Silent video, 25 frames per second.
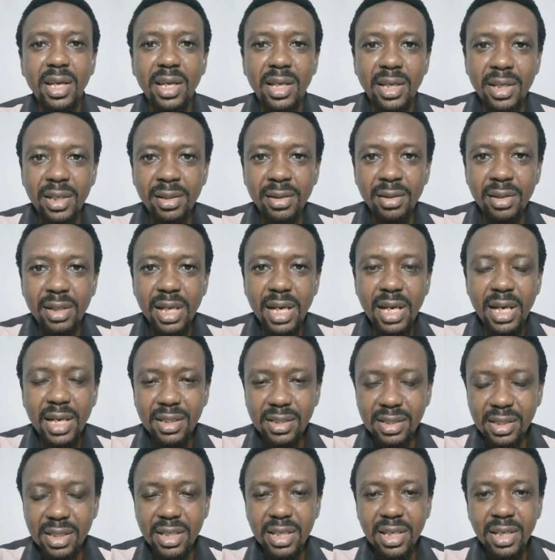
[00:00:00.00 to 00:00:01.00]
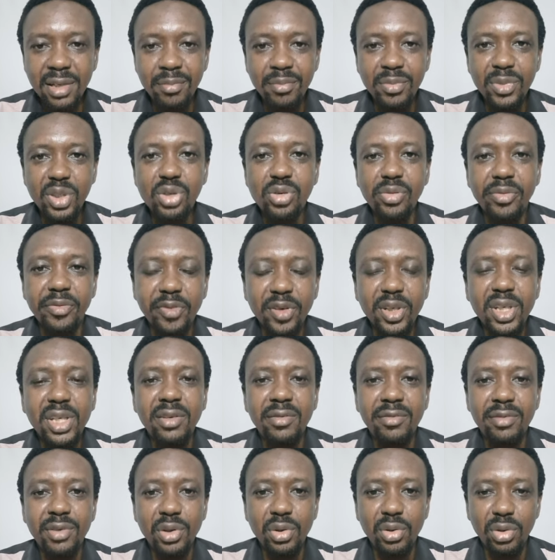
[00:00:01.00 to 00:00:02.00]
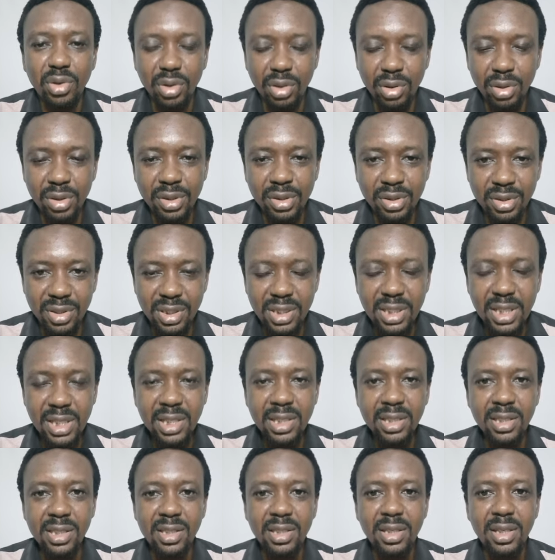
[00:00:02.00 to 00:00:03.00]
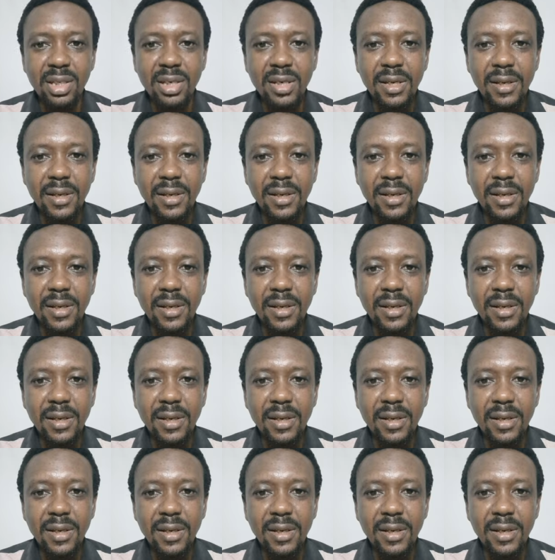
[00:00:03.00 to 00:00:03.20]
And ask Him to forgive you all your sins.